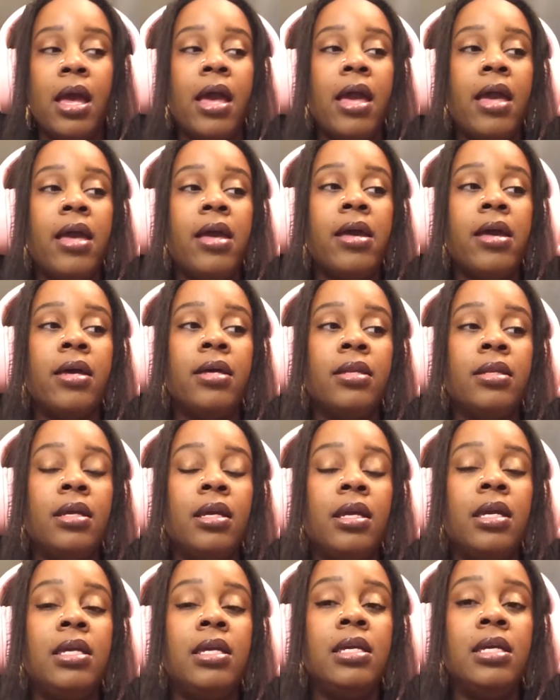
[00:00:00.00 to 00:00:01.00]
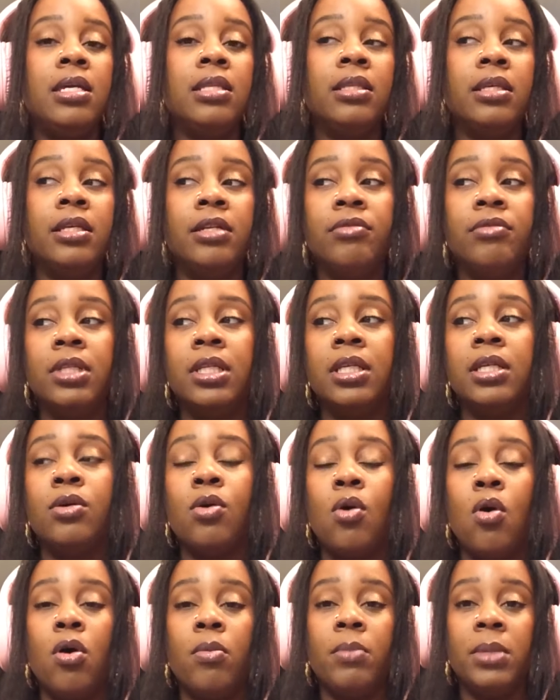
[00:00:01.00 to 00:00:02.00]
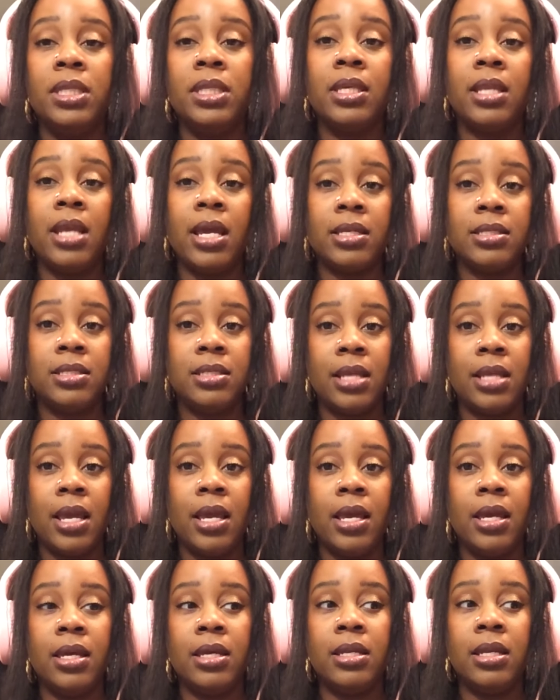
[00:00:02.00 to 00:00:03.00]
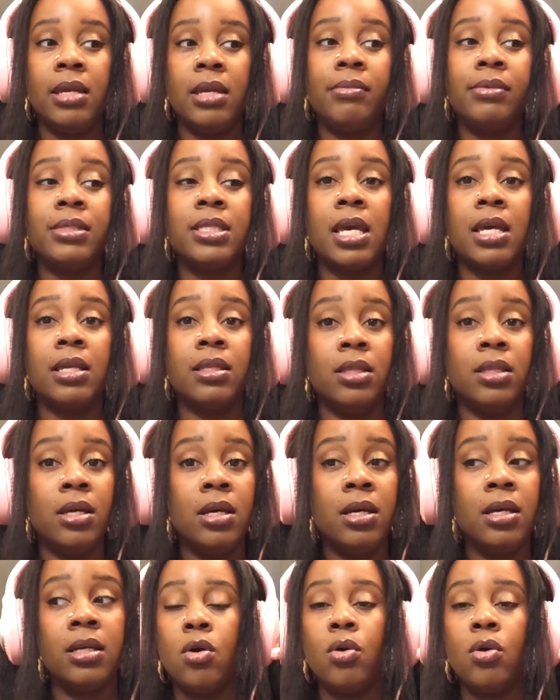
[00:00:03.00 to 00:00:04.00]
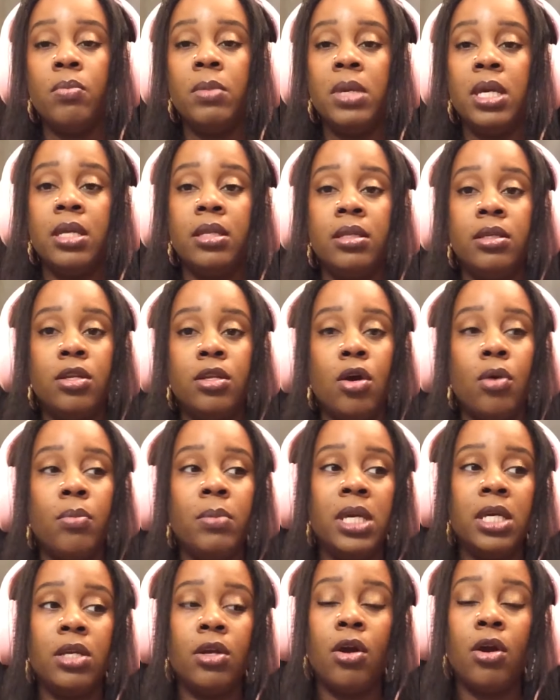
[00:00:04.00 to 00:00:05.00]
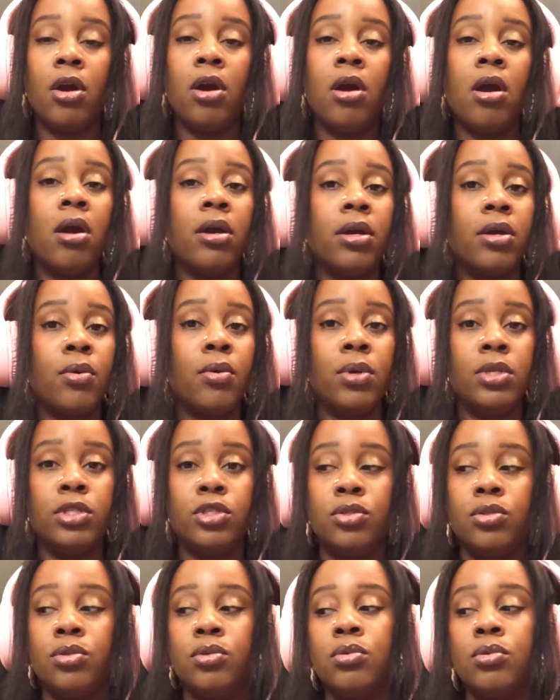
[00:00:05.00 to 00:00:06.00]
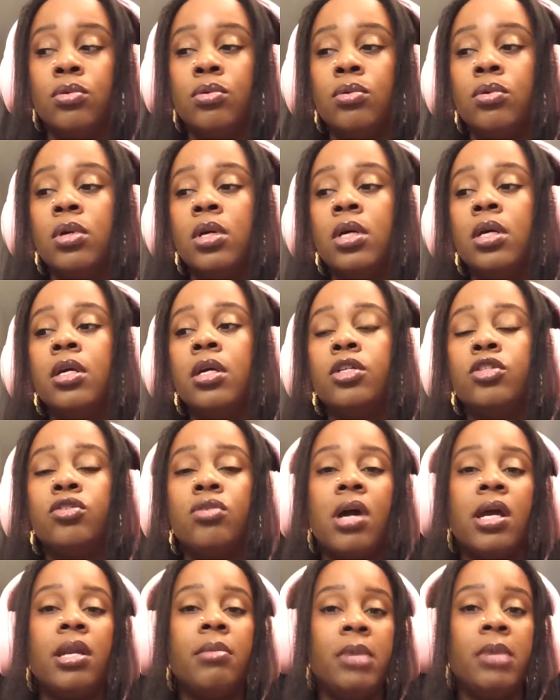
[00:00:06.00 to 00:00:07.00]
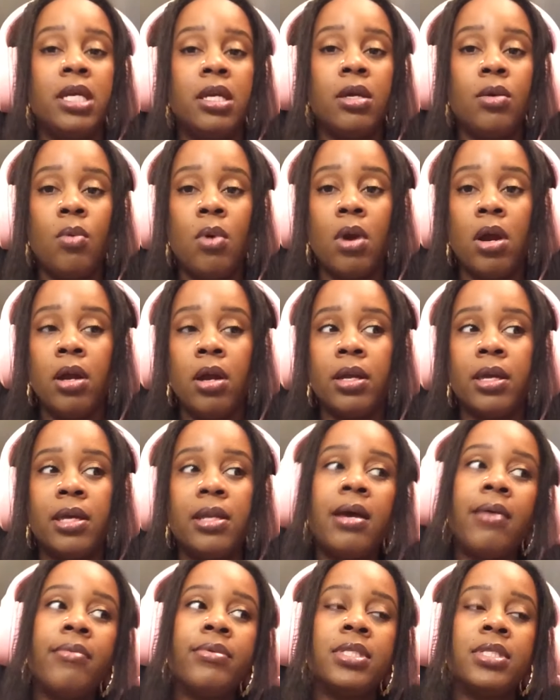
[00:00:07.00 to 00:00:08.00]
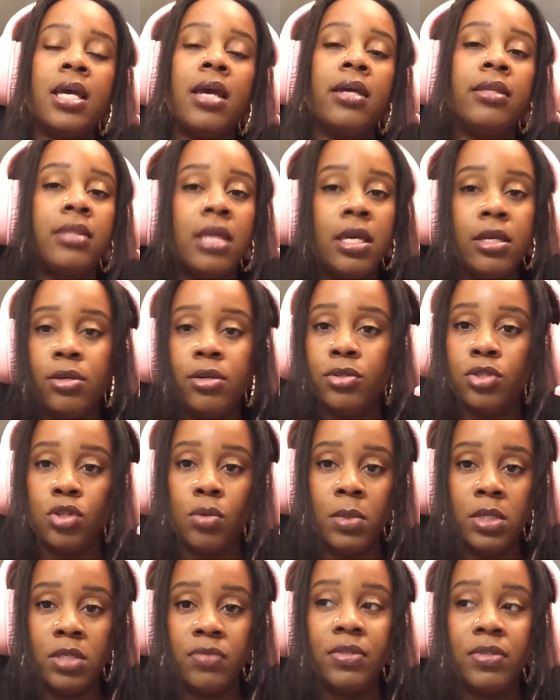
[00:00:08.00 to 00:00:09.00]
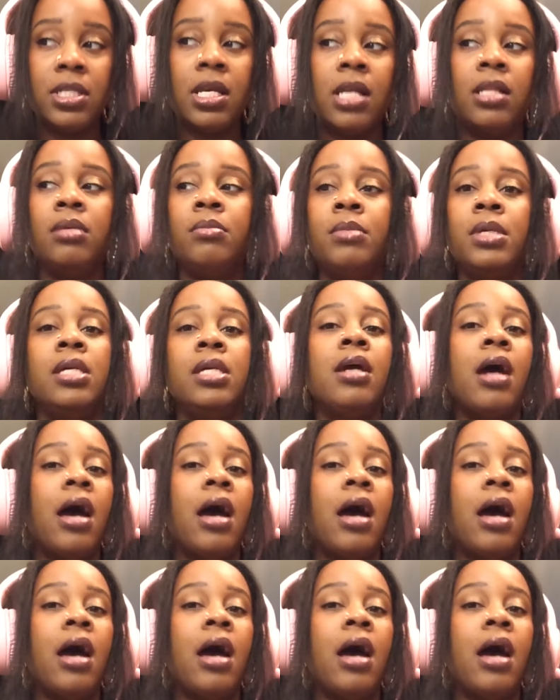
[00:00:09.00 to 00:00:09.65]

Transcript: And he literally called me the next day and he was like, "Look, oh, me, you know, me and her are going to try to make it work." And I was like, "Thank you so much for telling me.